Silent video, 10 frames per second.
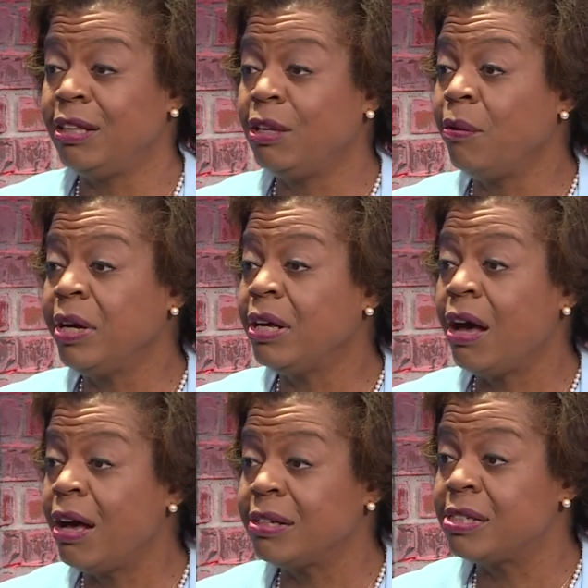lowering
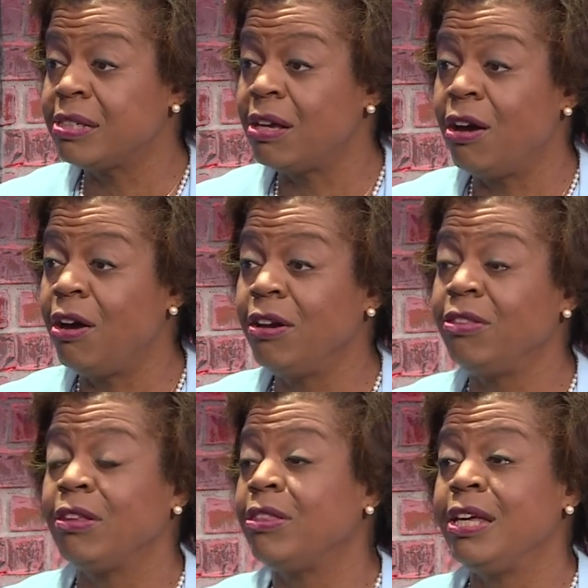costs on
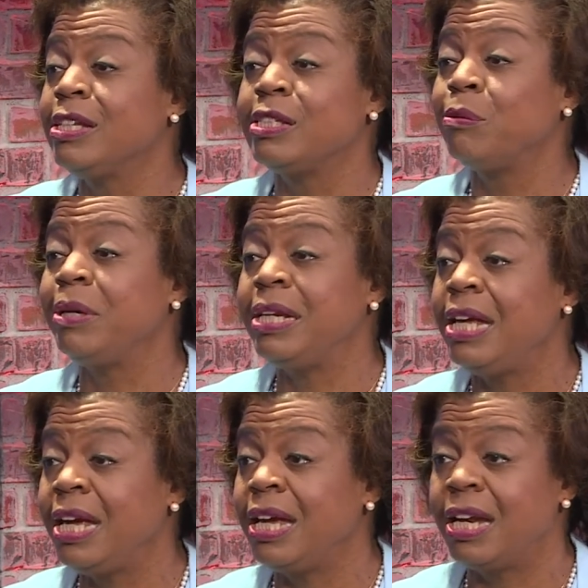the things that we
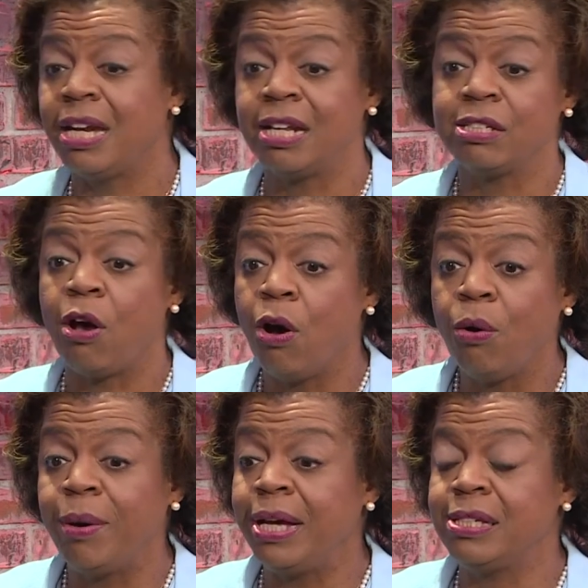need and is
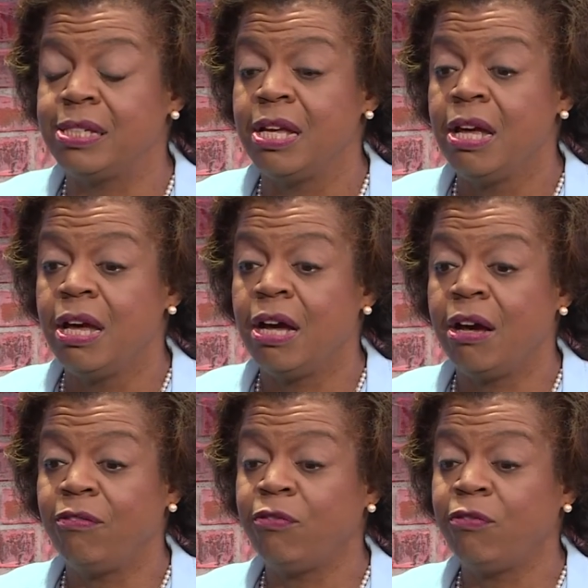always uh,